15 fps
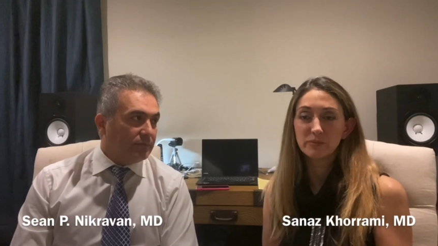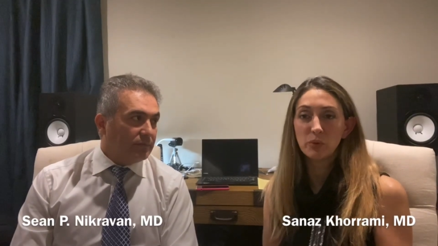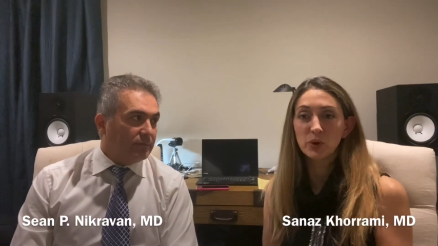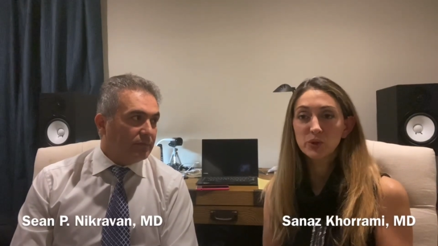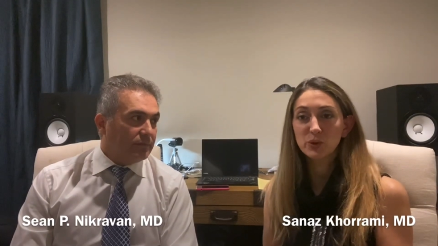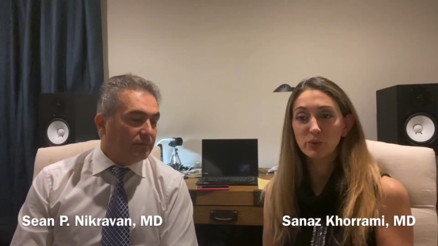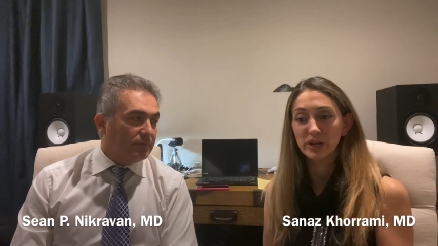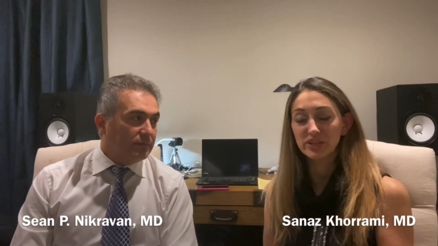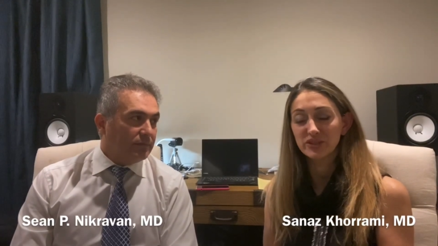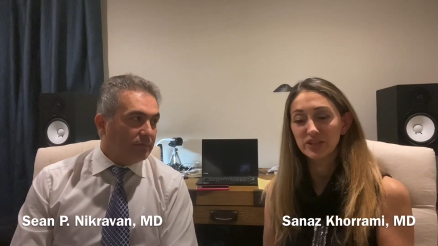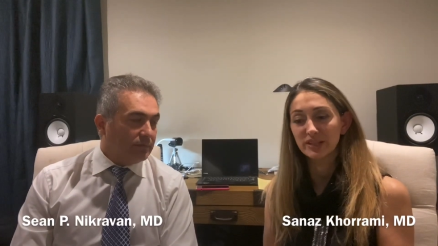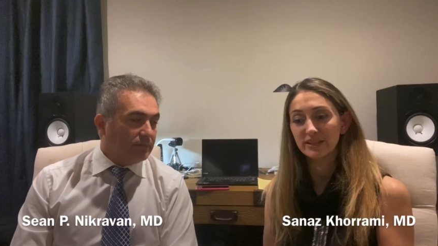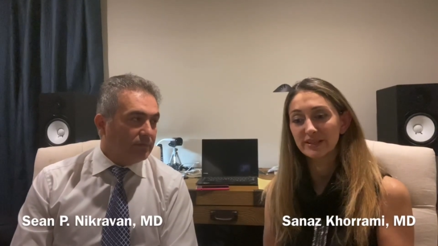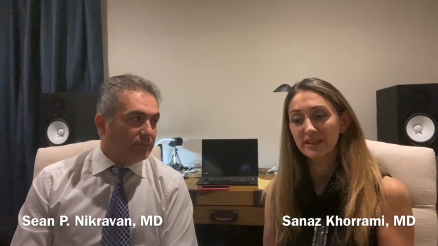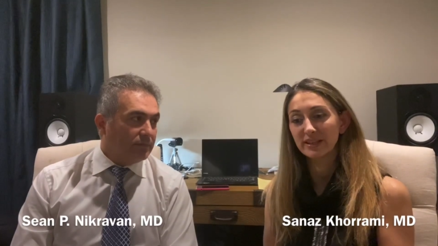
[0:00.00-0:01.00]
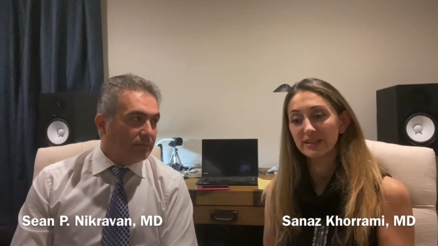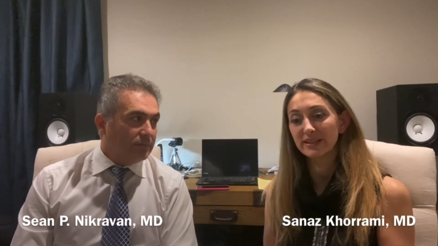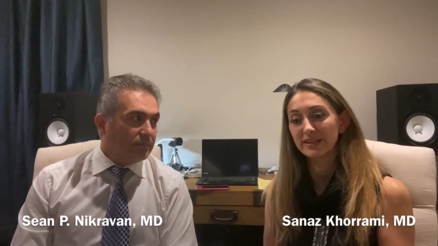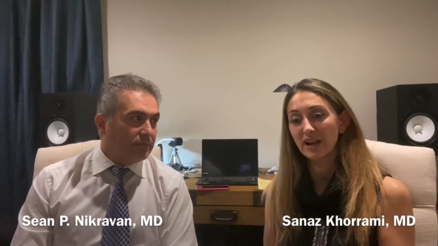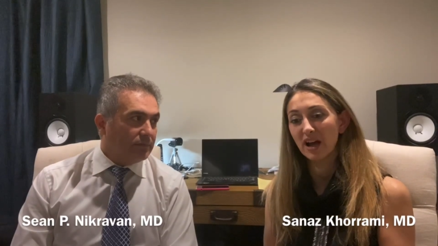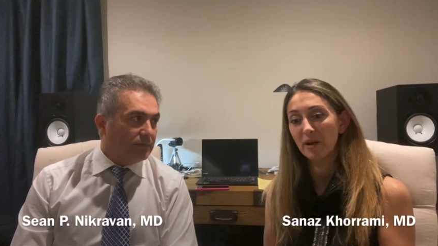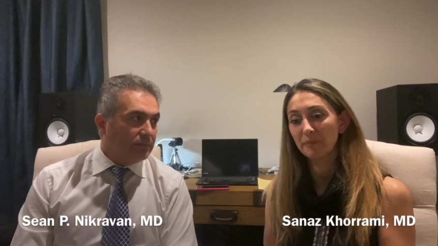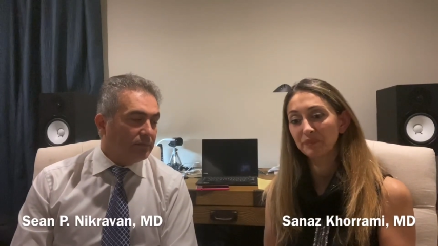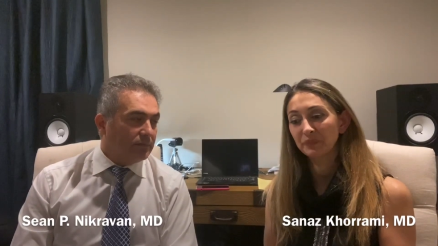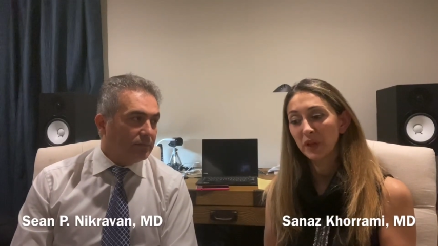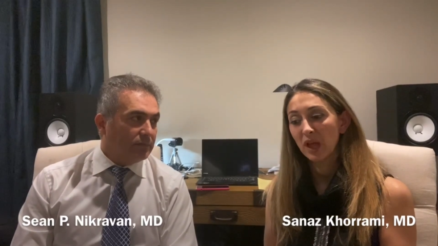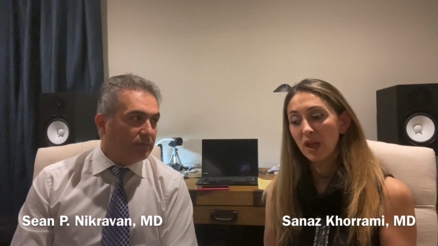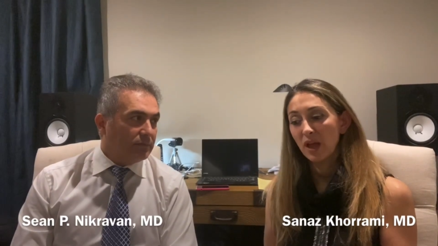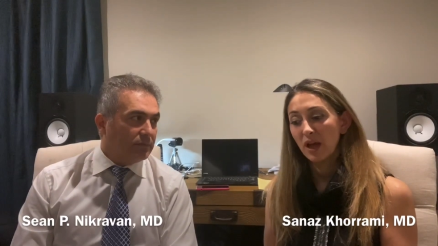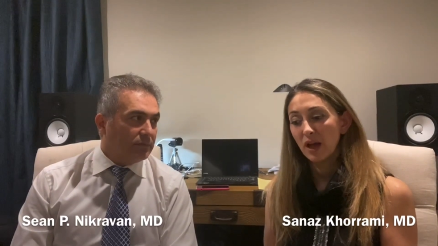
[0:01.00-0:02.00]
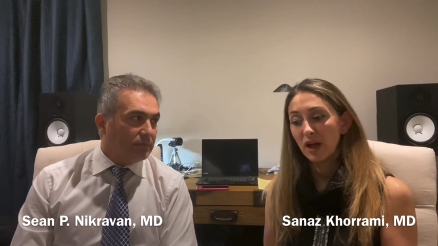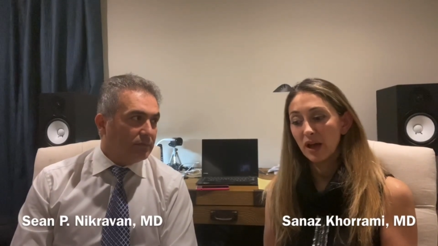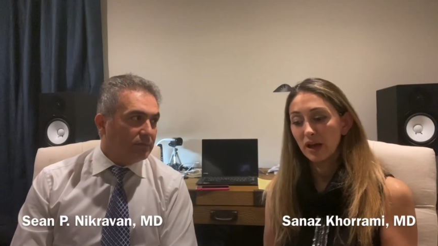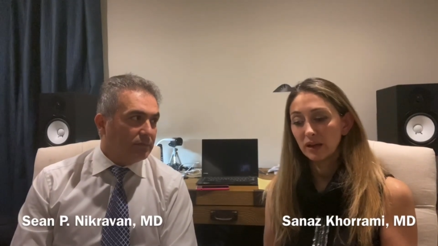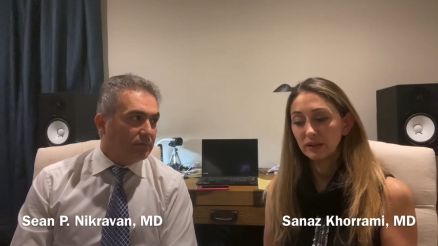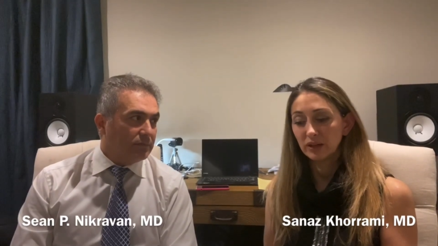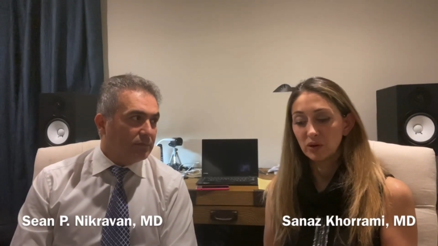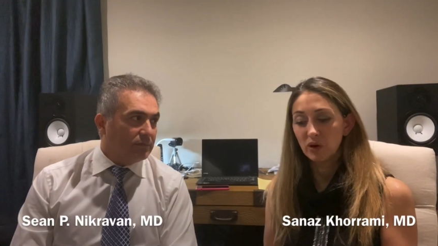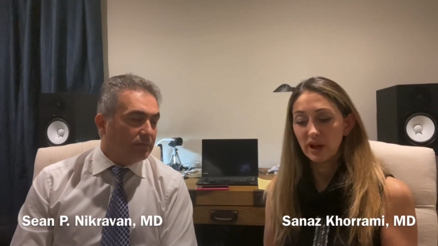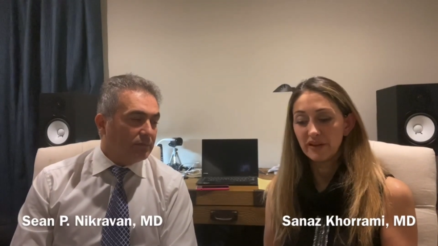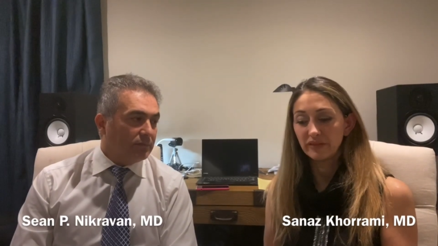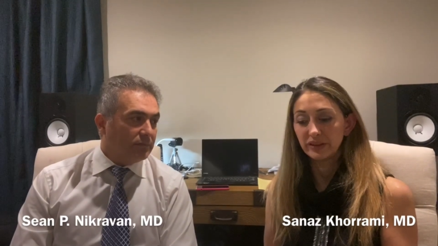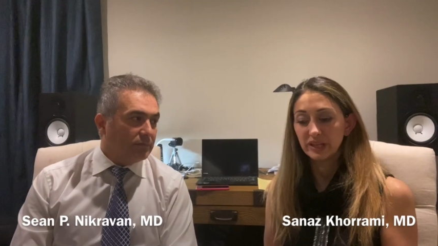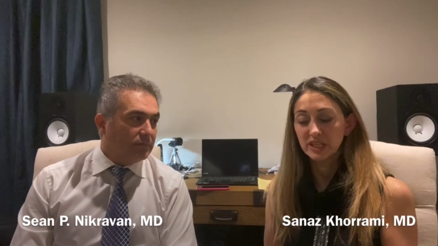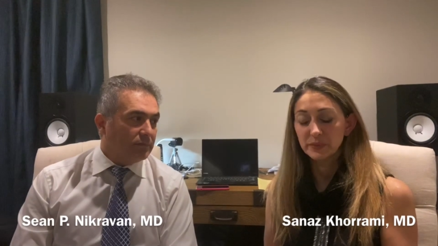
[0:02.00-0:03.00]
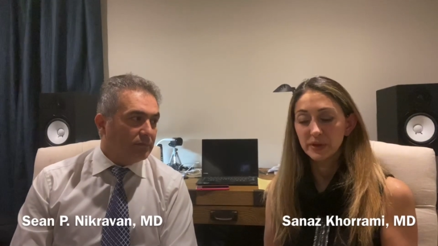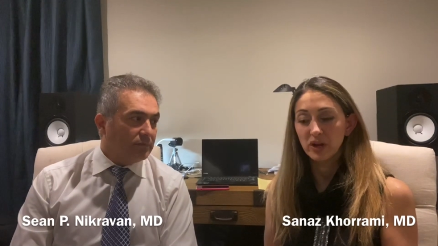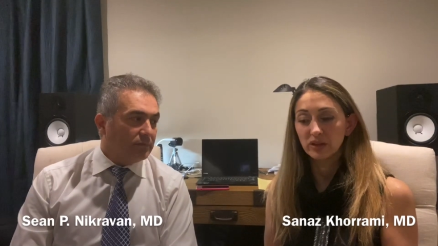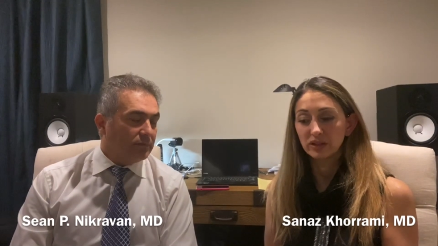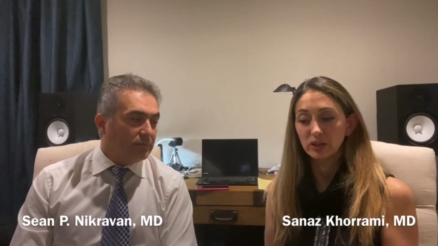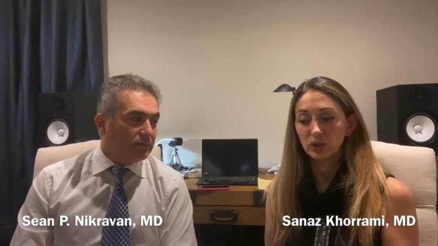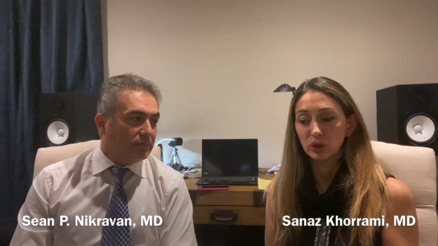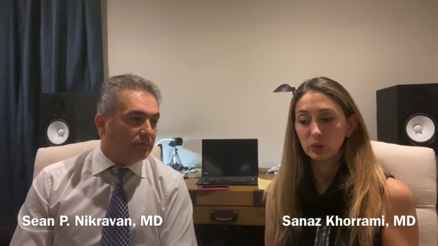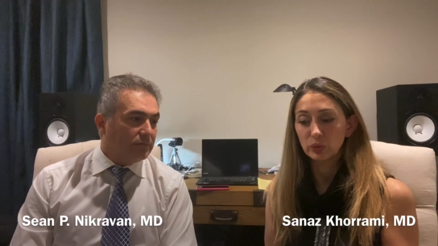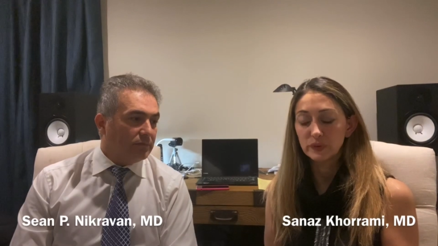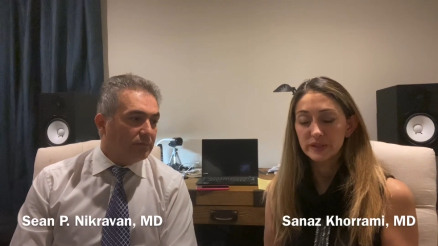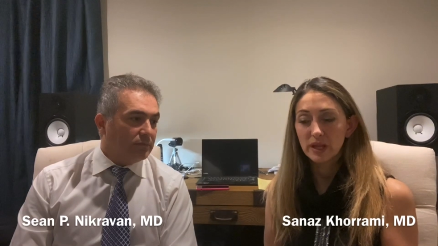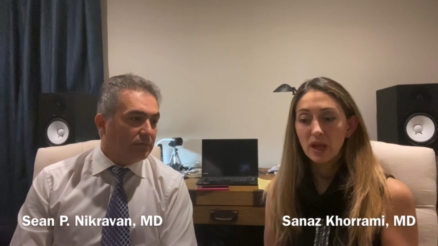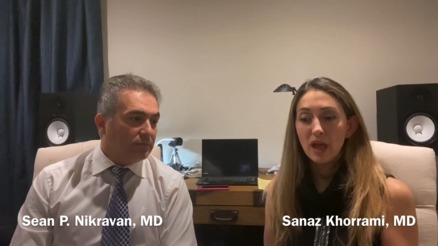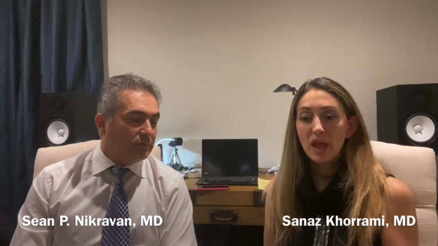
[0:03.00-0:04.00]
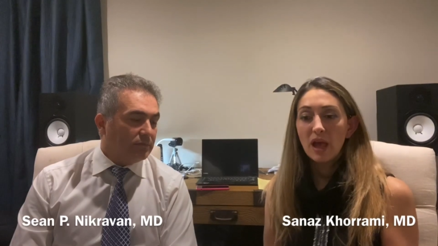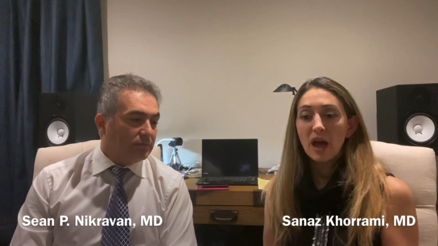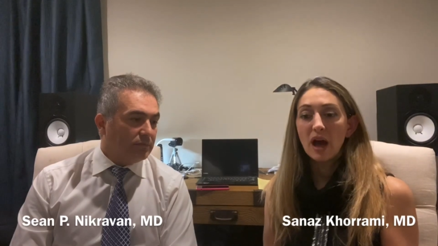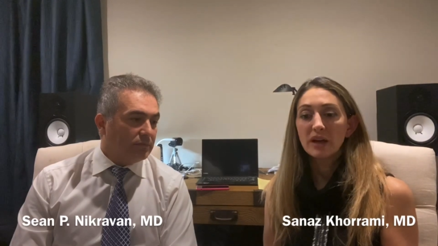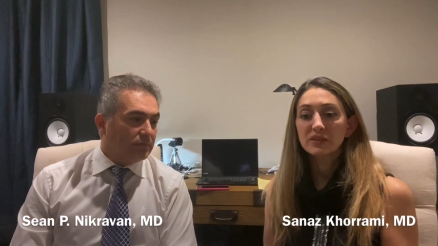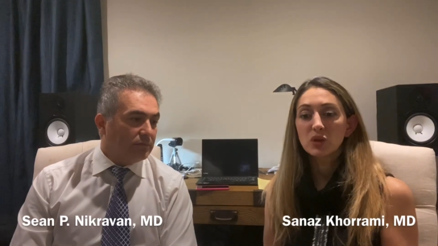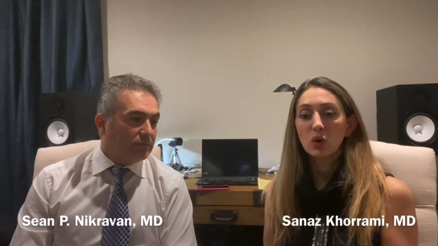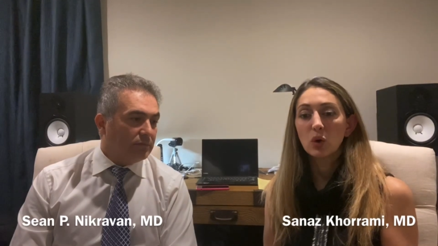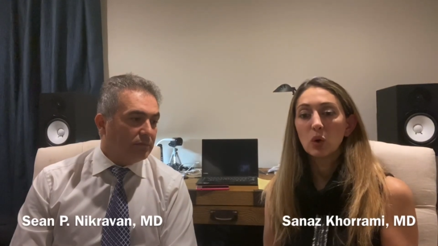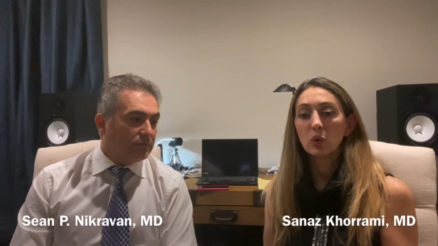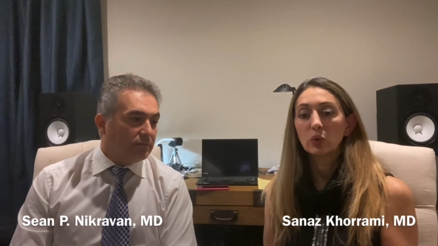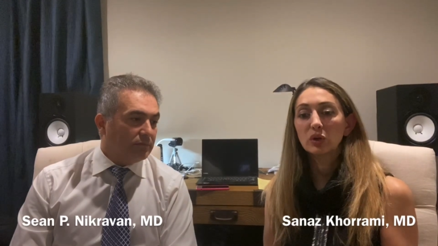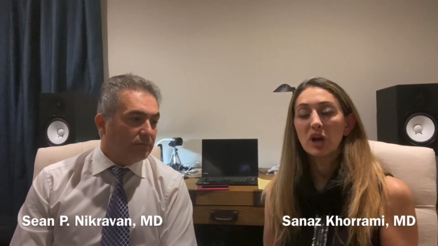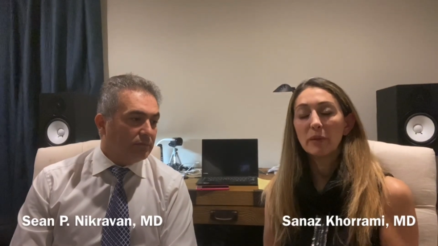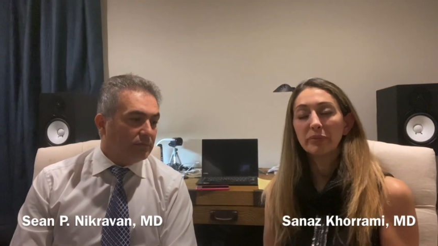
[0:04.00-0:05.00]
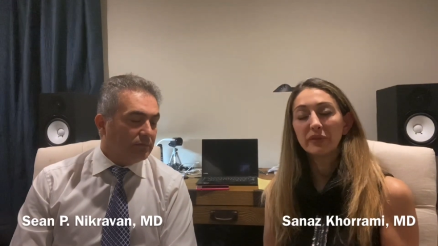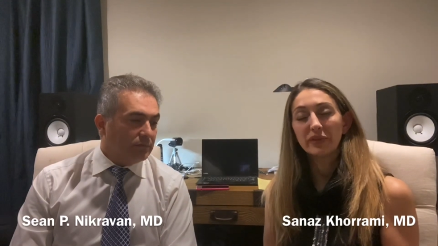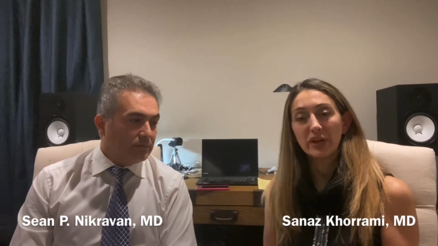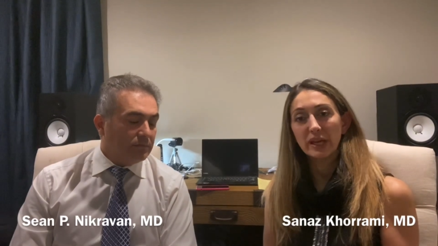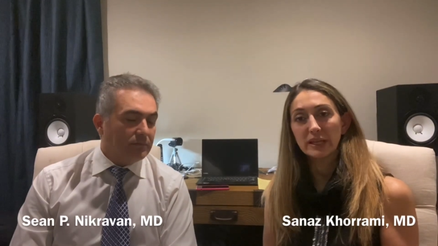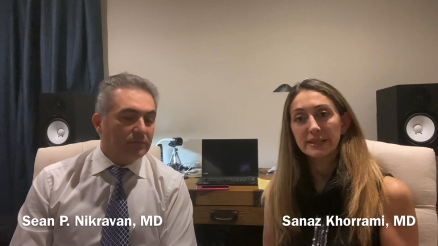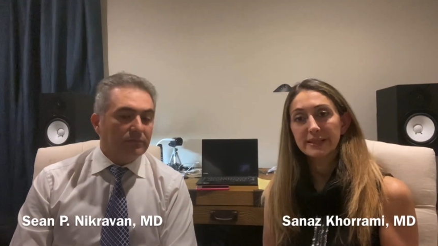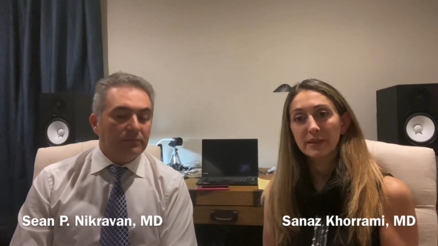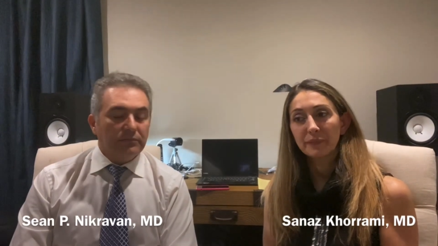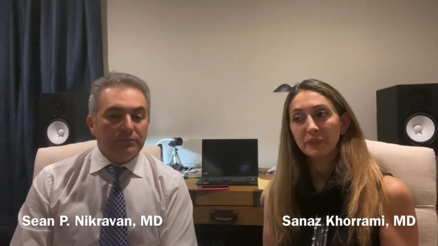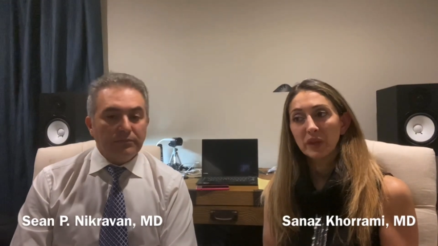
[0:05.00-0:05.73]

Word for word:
Speaker 1: most questions since um, you know everything's been on the news. So, couple things.